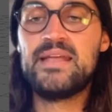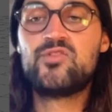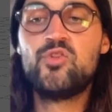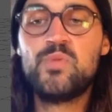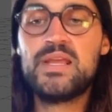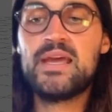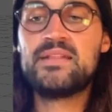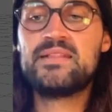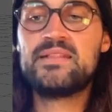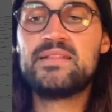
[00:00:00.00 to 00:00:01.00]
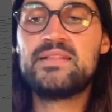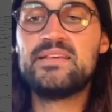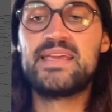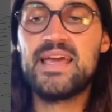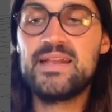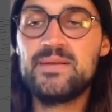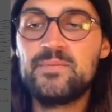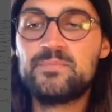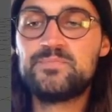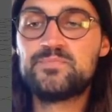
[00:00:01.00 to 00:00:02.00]
duplicate this again
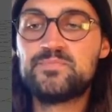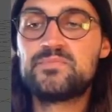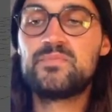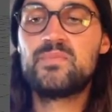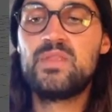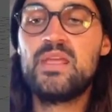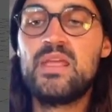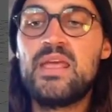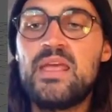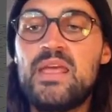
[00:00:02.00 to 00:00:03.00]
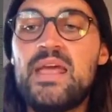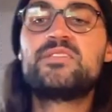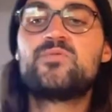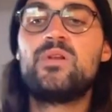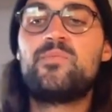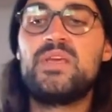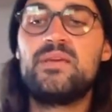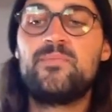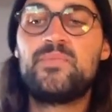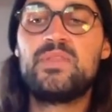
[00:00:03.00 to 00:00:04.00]
and this will
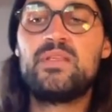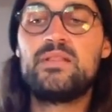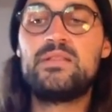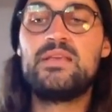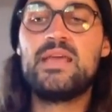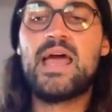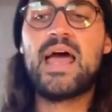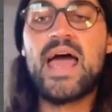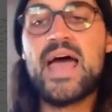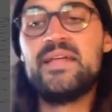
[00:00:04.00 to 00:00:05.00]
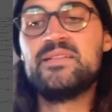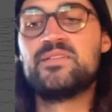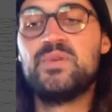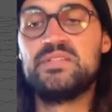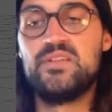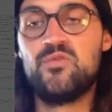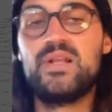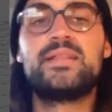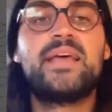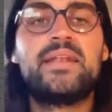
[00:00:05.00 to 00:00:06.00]
be the end
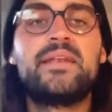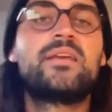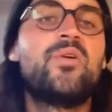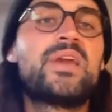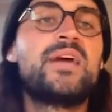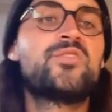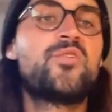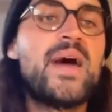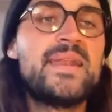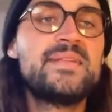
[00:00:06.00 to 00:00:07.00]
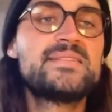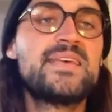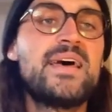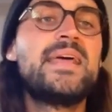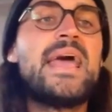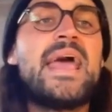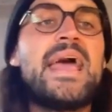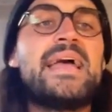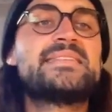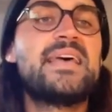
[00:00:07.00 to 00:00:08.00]
material. Then go again to the right hand side
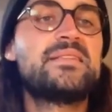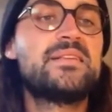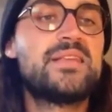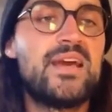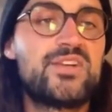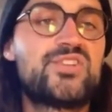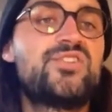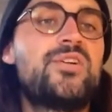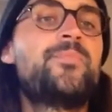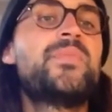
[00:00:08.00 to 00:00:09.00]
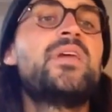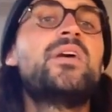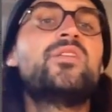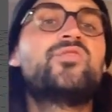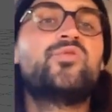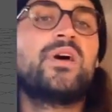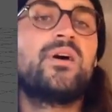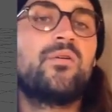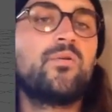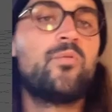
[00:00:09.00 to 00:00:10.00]
and set the texture to
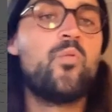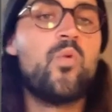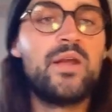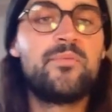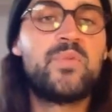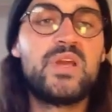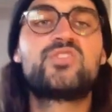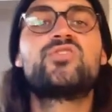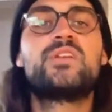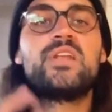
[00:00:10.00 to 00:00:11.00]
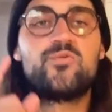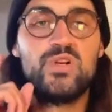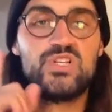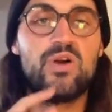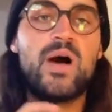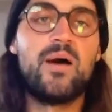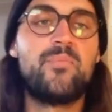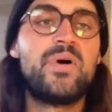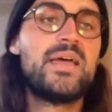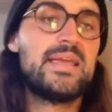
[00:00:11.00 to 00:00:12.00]
the one picture that will show up
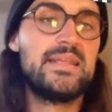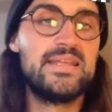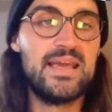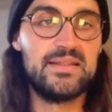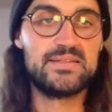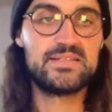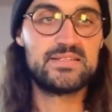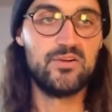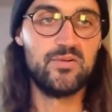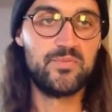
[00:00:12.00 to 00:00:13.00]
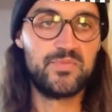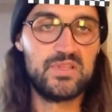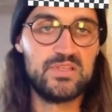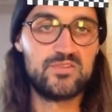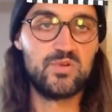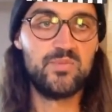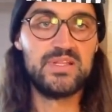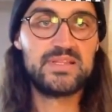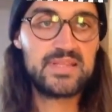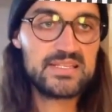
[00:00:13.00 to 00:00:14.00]
in the end. So this will
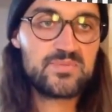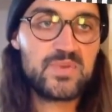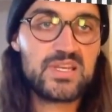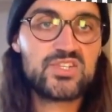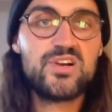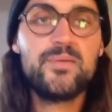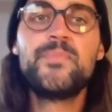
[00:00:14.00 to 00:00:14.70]
be this picture.